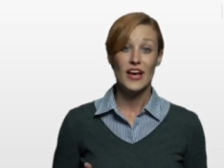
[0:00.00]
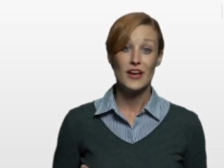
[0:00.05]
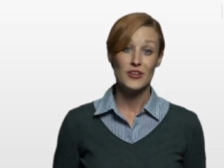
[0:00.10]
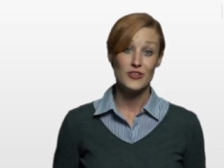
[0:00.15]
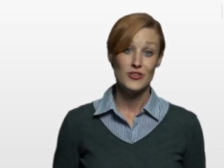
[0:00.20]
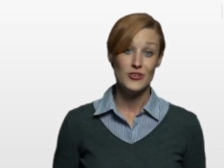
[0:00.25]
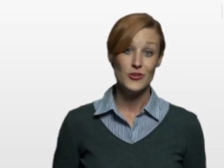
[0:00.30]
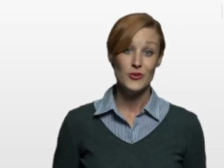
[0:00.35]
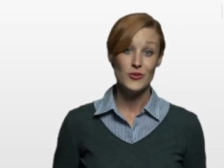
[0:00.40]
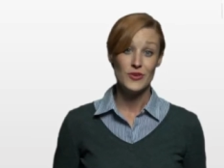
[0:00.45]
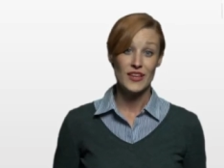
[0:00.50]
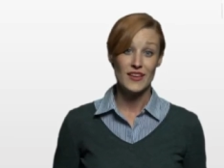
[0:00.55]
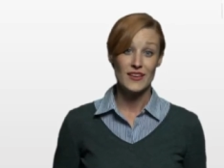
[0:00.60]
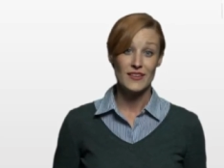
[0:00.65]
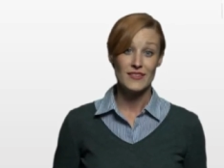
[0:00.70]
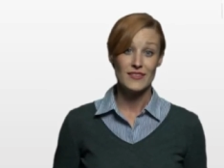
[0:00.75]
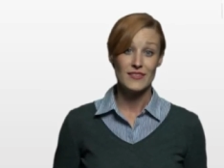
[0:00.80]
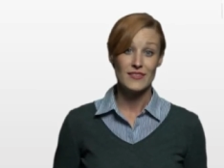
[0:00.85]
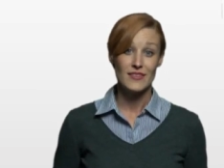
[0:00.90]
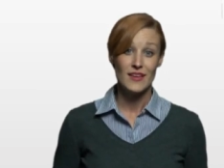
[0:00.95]
how to do
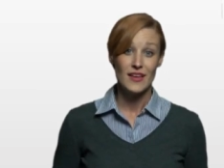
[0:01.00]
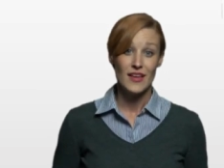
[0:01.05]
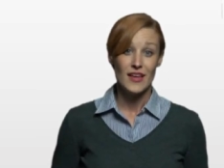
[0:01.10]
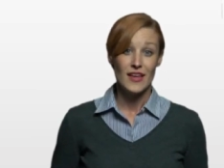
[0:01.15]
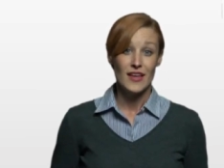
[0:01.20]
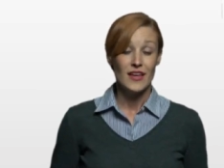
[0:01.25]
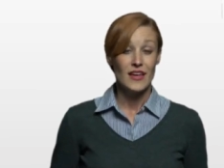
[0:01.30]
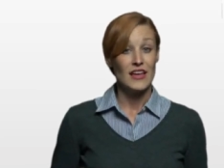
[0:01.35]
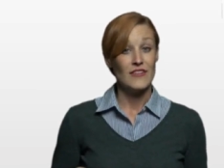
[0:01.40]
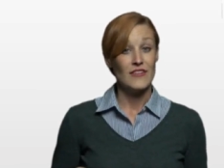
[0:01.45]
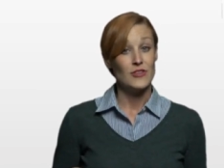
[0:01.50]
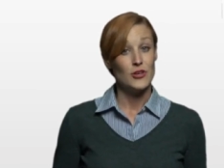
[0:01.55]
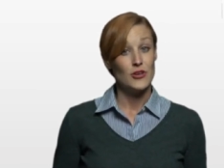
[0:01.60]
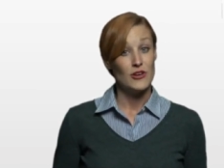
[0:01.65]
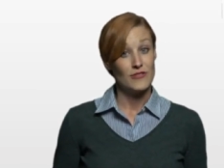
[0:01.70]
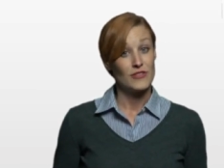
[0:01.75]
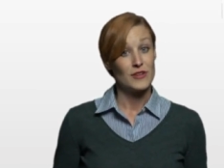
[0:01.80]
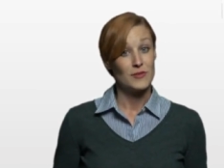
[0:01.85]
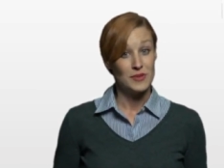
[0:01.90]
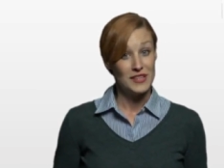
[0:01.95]
this if you
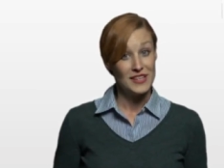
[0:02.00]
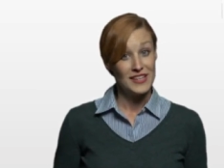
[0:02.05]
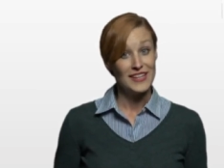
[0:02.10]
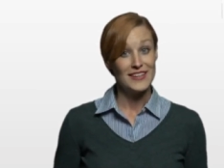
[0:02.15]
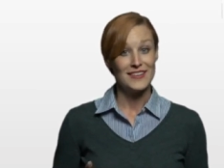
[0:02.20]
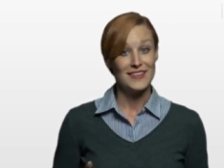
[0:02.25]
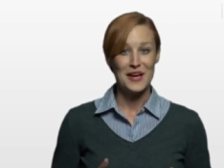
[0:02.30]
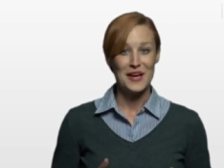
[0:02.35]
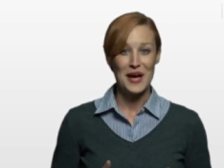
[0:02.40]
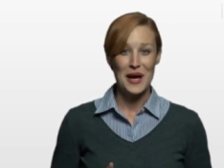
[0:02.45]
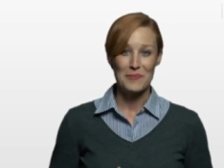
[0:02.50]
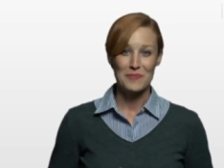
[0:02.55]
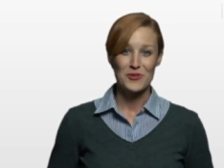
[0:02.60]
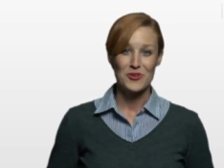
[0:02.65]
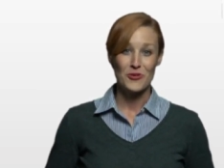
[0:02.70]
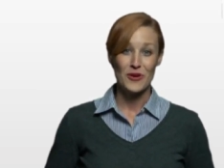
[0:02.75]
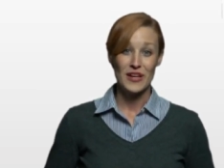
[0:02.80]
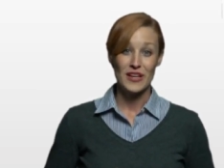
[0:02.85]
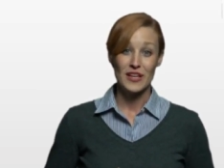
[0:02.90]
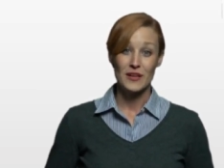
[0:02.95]
have completed the Opt
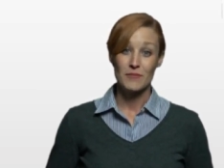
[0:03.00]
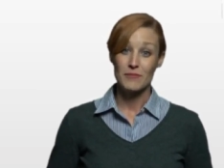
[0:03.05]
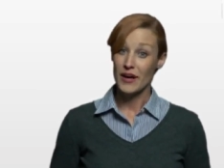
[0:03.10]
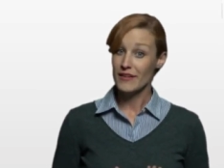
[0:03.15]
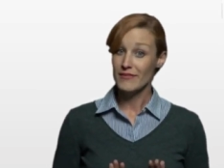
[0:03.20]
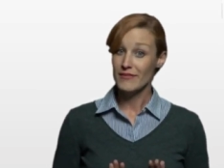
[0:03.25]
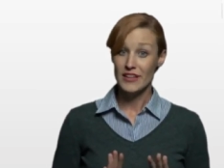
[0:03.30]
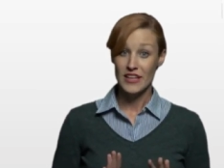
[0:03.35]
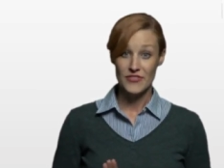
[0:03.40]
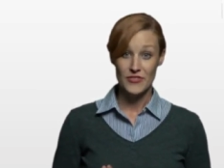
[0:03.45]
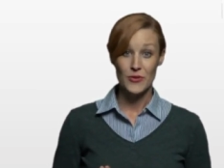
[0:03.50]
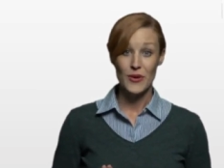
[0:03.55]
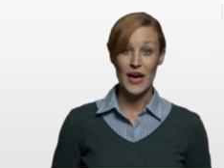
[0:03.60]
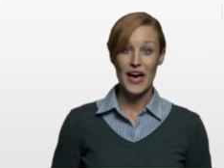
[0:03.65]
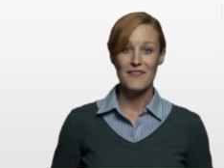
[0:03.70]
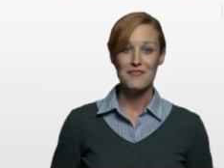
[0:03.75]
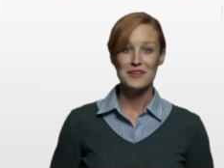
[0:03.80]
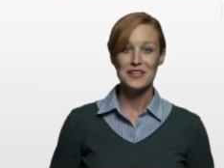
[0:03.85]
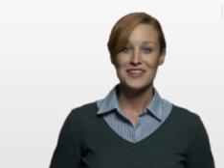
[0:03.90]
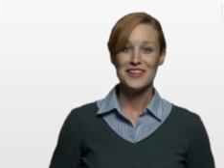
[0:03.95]
training, but if you
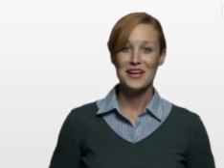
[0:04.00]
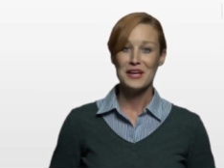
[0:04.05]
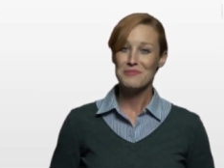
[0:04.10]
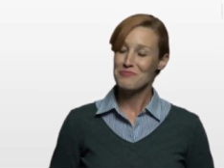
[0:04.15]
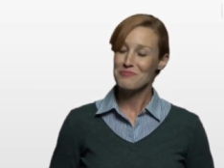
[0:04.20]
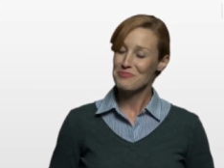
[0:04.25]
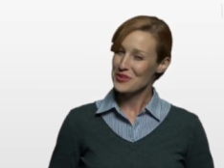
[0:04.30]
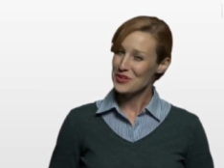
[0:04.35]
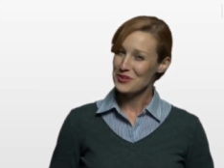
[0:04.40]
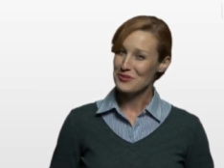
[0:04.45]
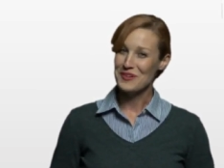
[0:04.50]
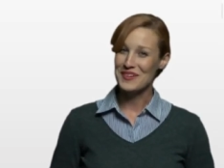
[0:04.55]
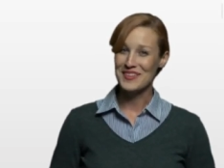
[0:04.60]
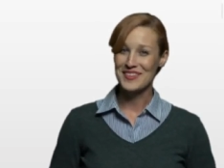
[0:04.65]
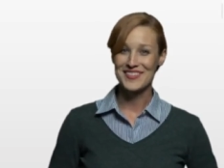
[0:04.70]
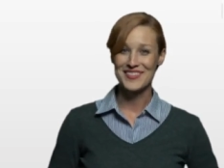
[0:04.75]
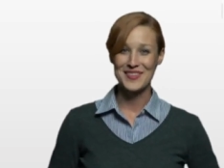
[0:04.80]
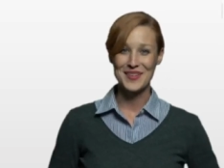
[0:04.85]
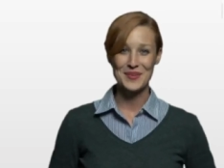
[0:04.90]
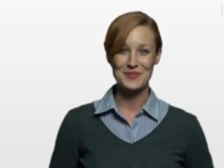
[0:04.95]
haven't yet, you will
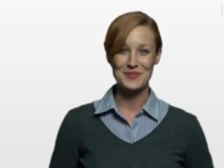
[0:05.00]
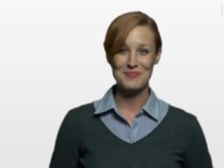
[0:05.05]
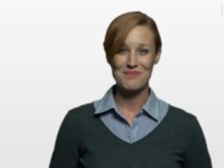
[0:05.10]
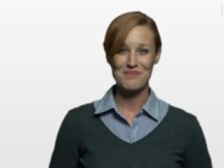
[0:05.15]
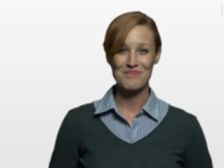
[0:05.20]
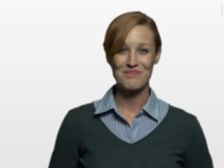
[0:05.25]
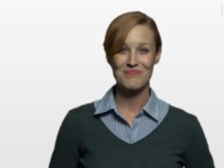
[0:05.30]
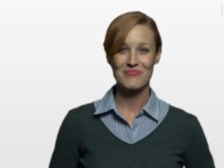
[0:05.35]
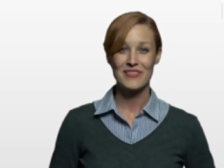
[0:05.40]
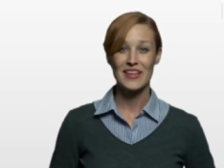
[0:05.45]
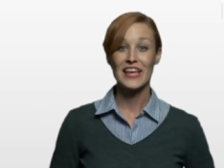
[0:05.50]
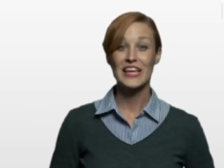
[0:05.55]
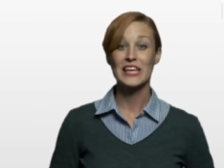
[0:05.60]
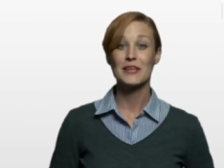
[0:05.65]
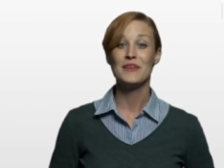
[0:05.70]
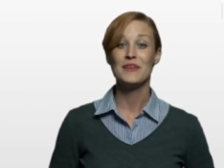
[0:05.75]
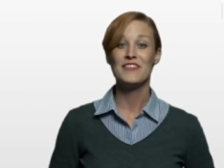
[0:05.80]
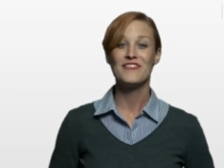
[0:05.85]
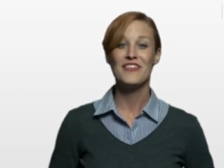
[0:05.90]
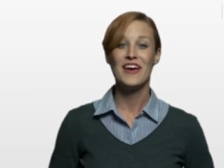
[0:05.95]
soon. It
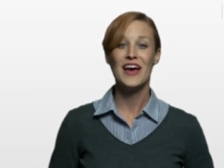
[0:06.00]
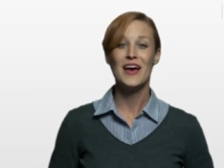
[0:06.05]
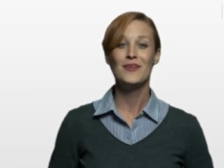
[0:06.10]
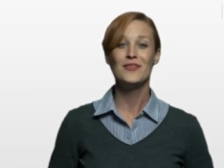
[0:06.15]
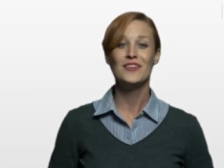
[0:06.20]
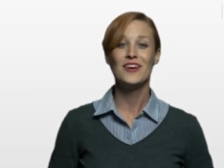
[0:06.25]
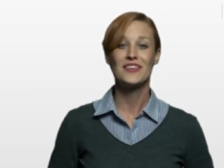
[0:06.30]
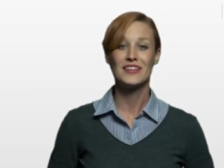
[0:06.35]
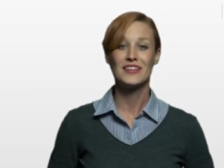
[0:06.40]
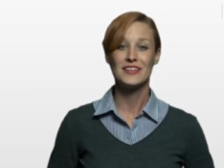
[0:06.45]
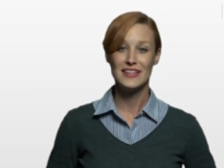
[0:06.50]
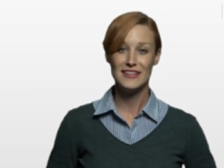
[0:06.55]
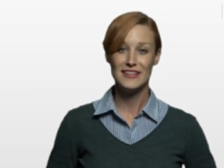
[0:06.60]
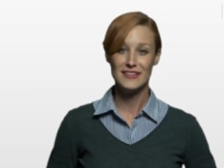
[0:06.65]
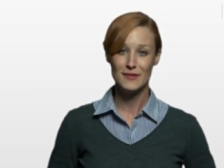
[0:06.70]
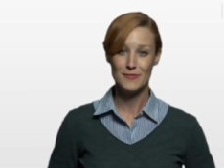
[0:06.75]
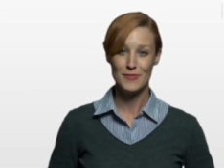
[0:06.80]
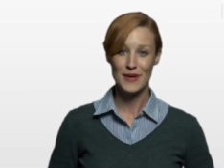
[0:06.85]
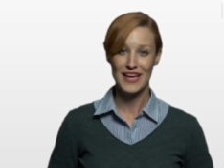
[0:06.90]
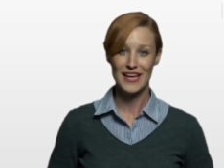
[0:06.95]
can be found on the
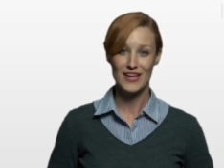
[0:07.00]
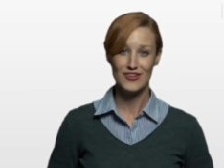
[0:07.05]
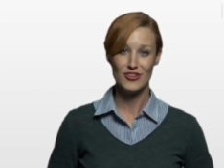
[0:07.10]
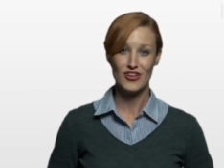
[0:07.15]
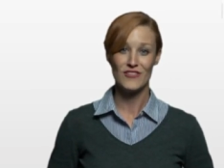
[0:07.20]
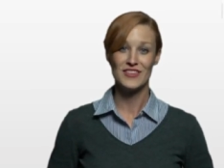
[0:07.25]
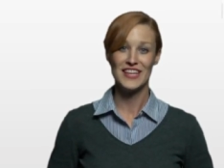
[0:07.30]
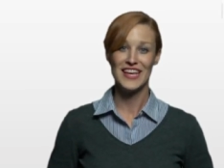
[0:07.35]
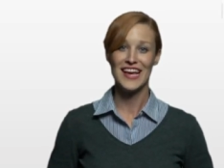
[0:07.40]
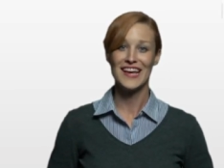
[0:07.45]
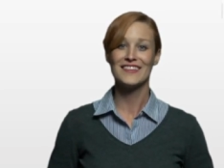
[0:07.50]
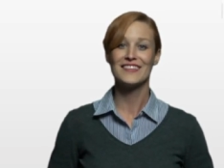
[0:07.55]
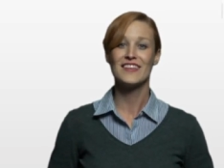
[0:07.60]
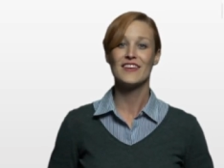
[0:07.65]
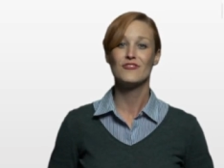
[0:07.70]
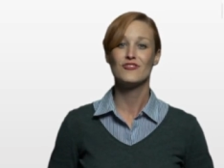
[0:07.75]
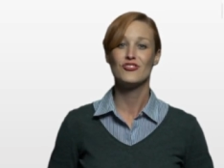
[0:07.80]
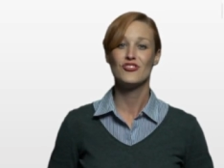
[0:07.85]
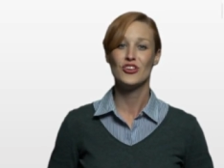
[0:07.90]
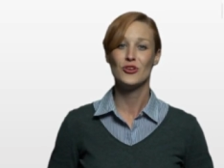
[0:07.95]
leads page of the
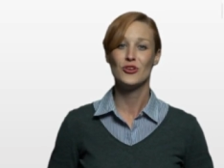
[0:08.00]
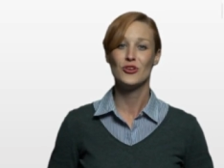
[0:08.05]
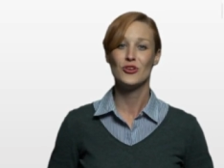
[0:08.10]
SFG